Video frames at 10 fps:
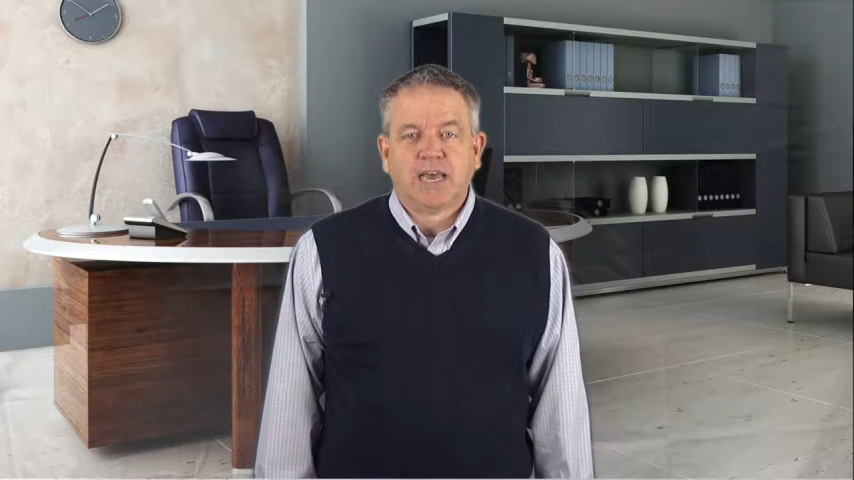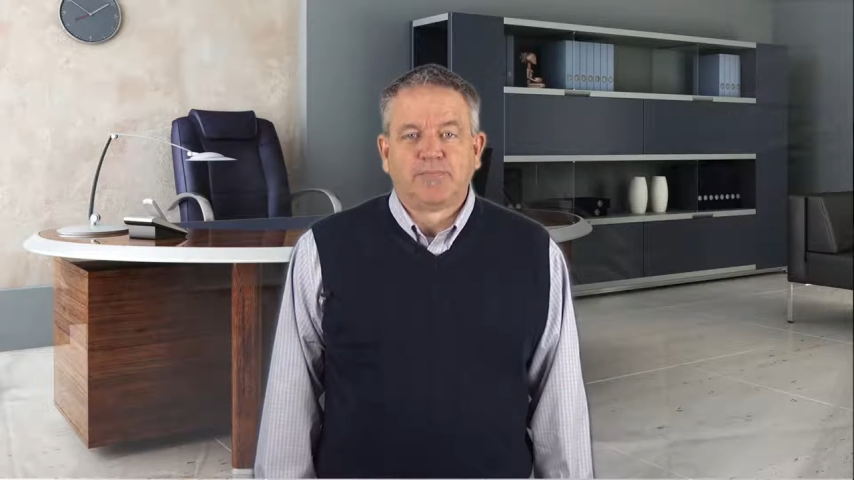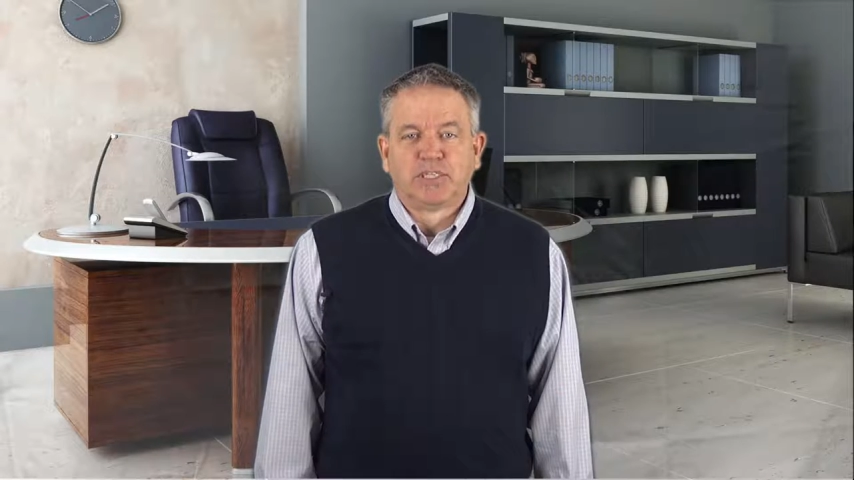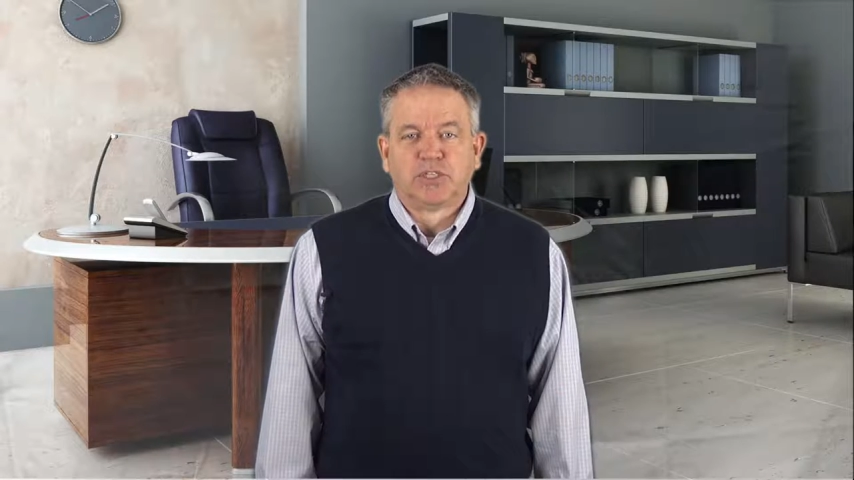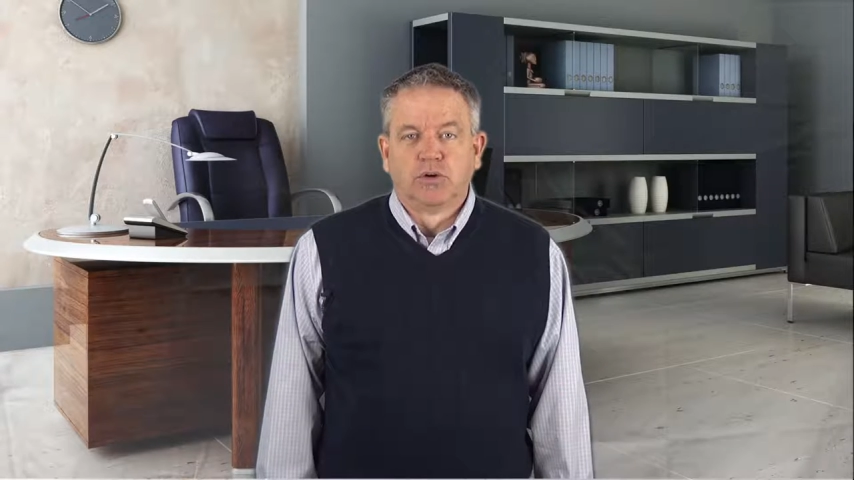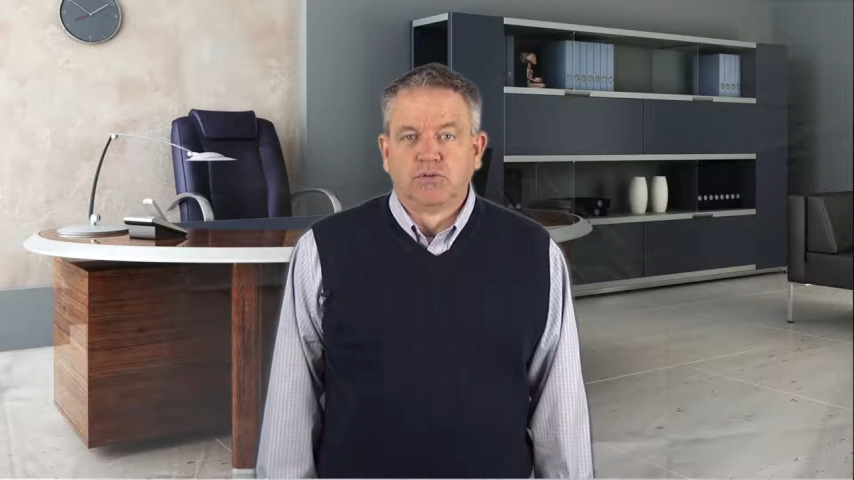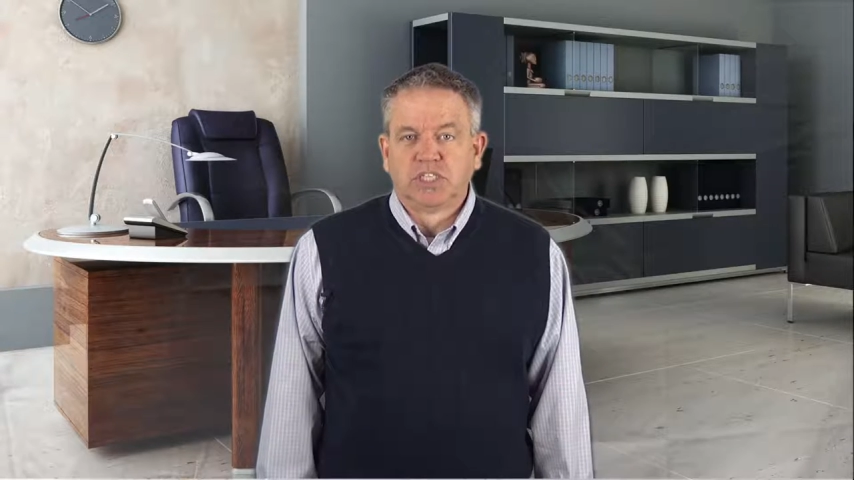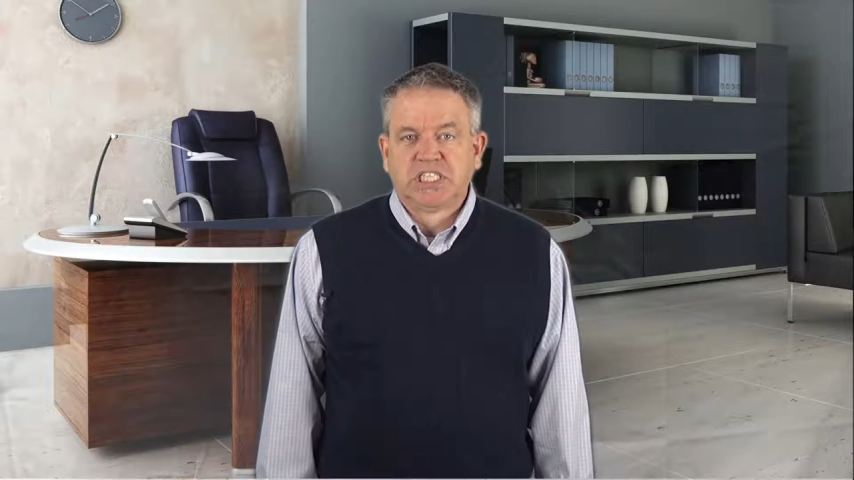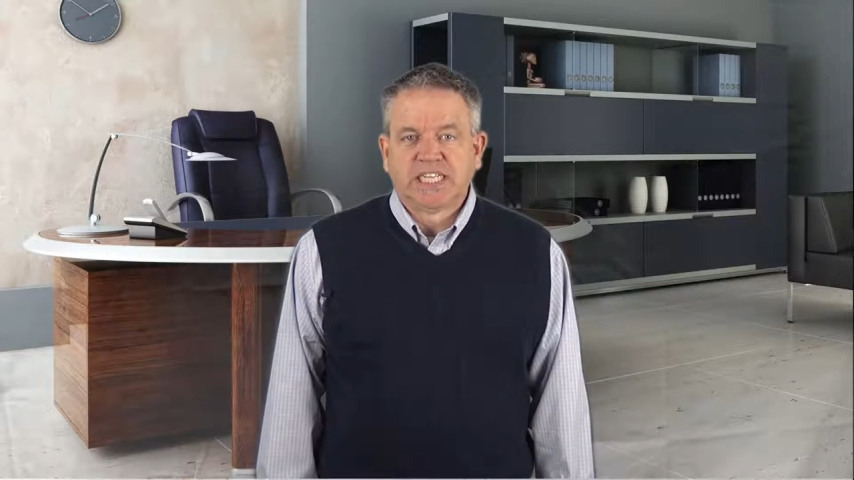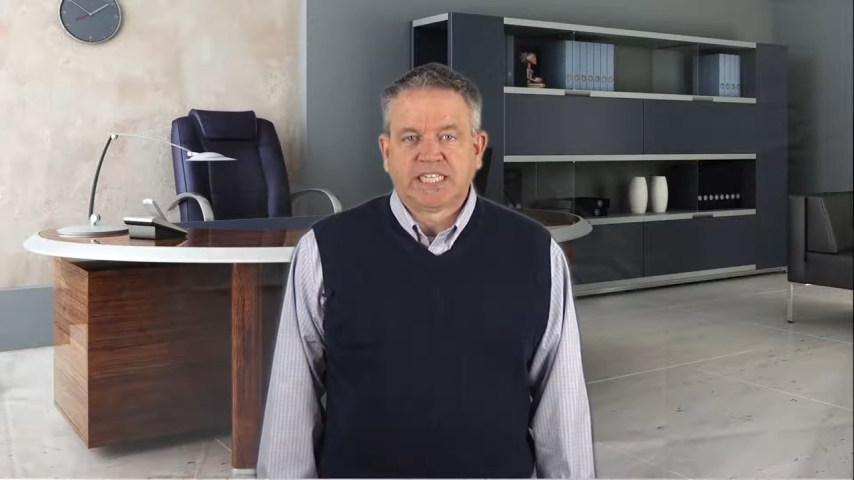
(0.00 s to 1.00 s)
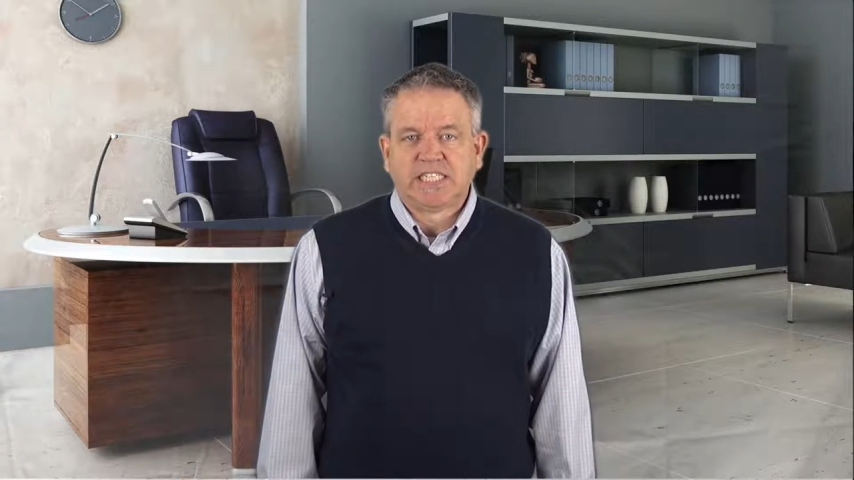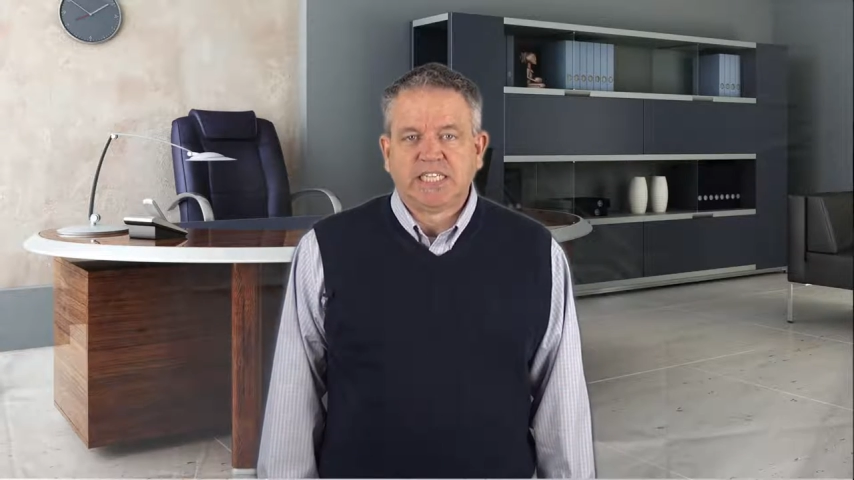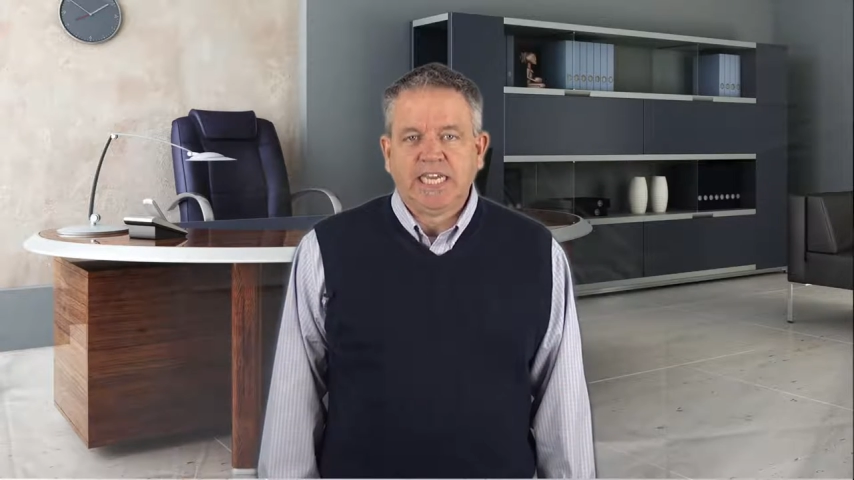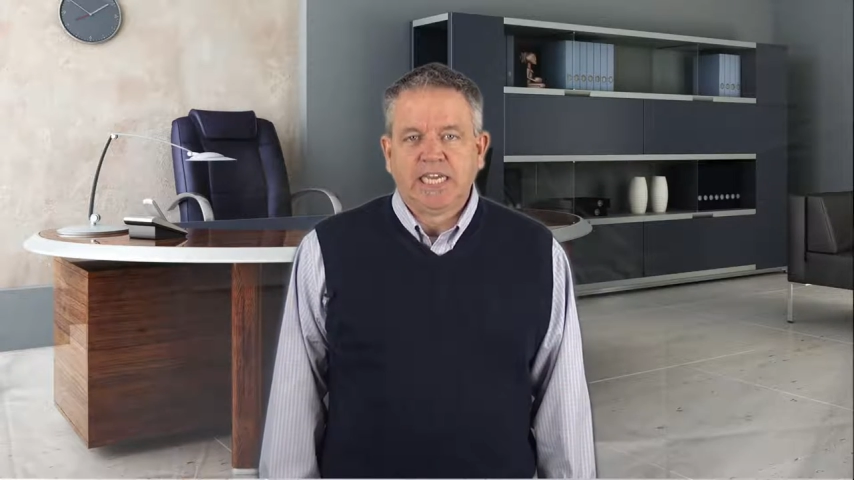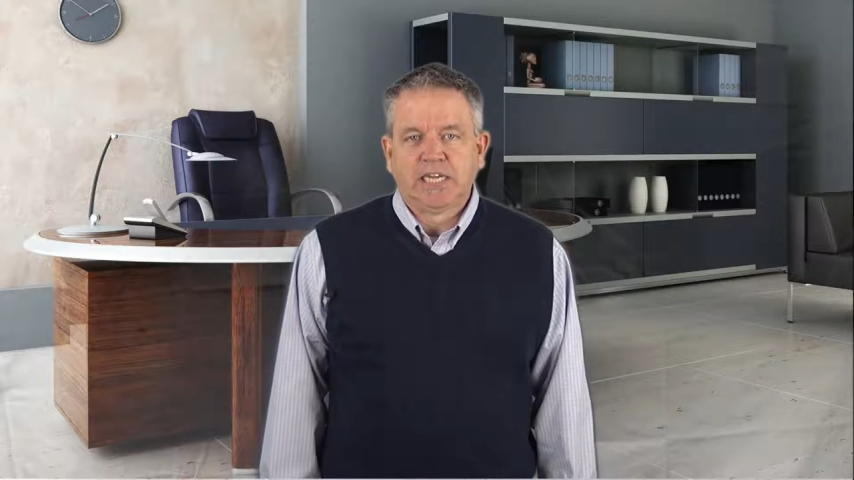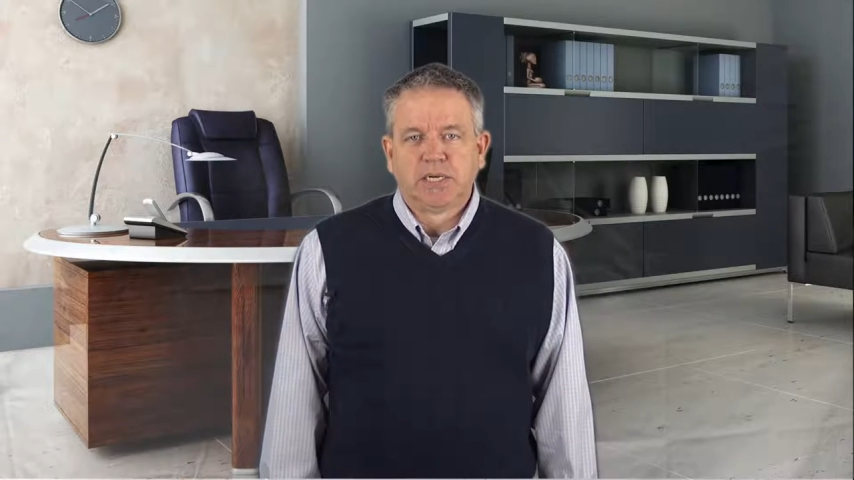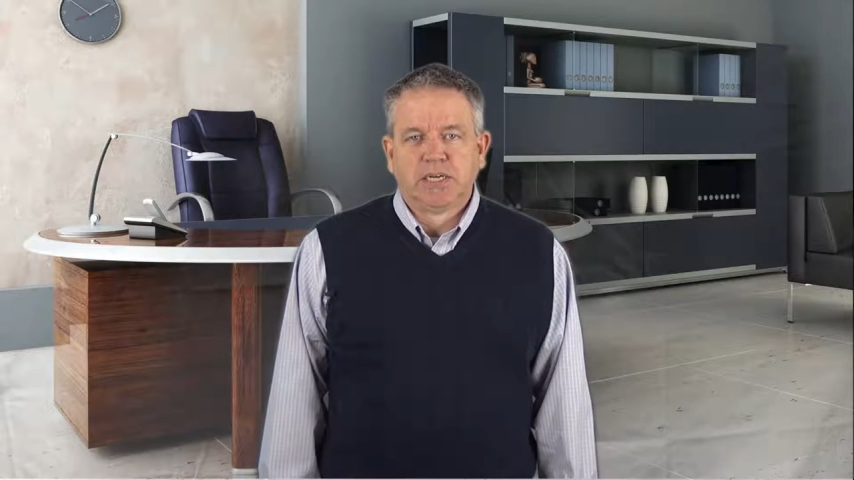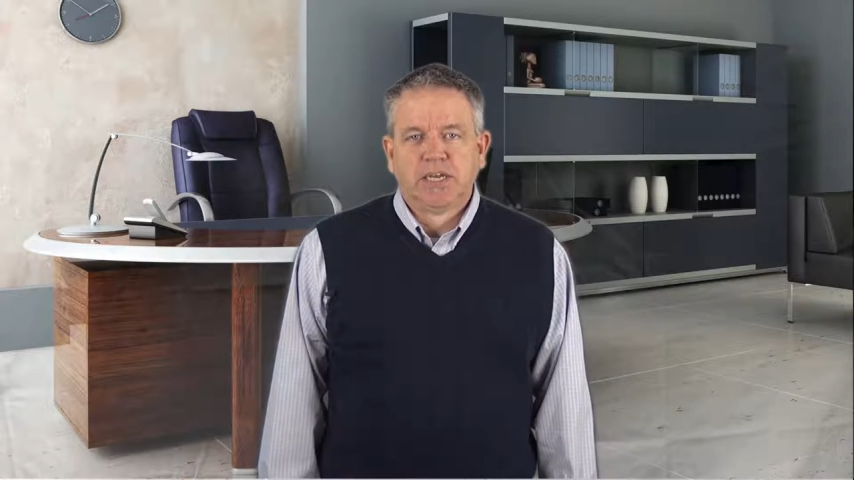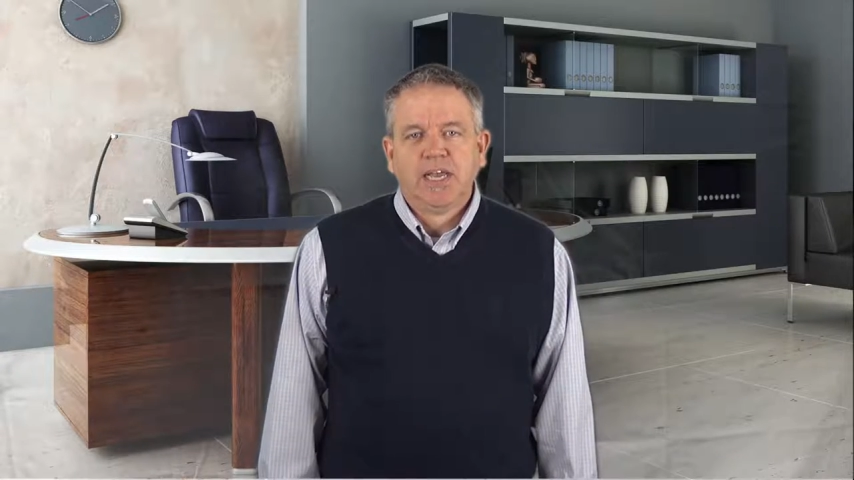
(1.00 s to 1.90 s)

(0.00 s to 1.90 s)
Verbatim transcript: episode 16.